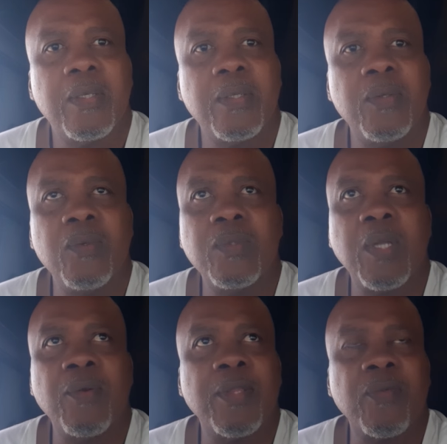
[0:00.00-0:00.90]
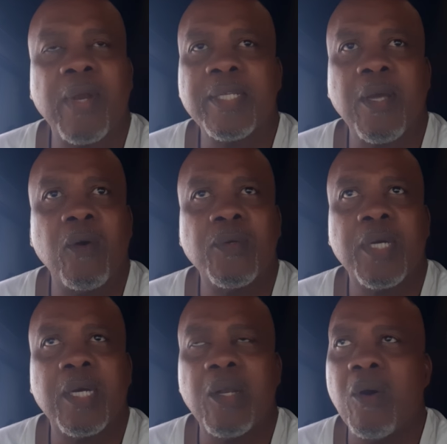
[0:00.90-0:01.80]
You was on the threshold
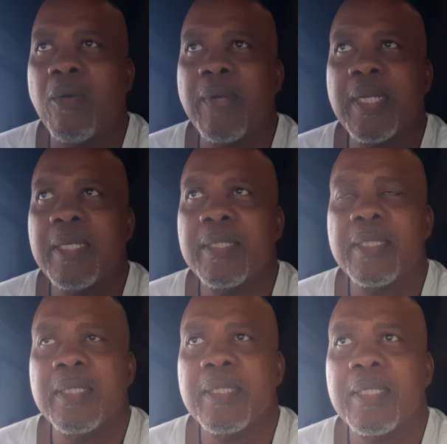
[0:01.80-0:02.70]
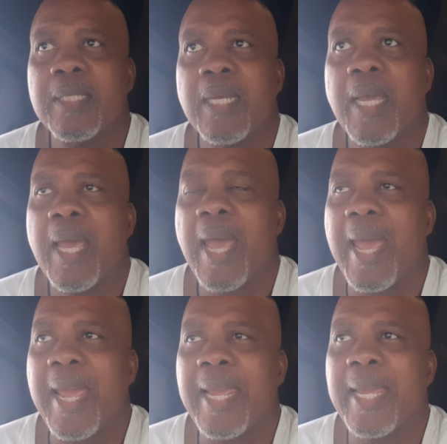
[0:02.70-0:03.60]
of glory
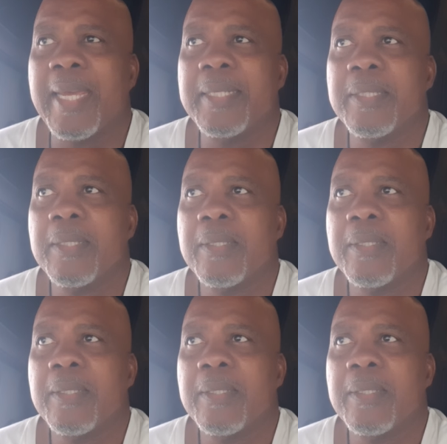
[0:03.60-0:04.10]
and